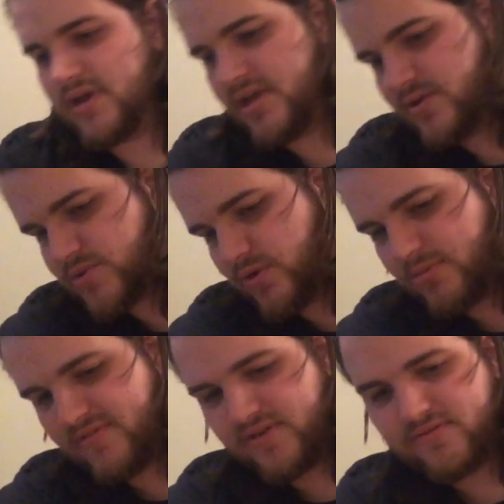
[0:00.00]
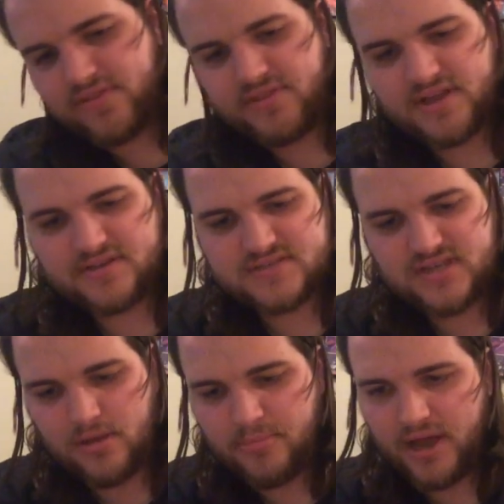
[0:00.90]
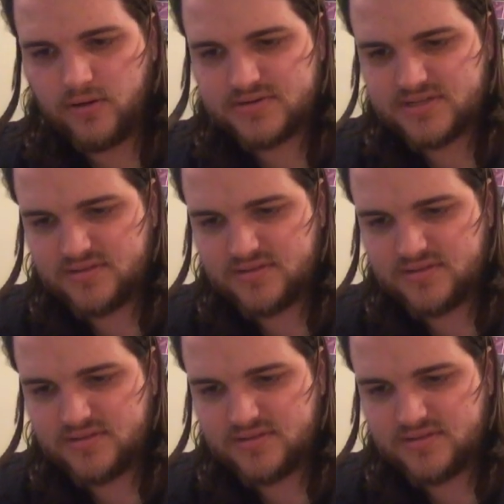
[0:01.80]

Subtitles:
here's one of my favorite things about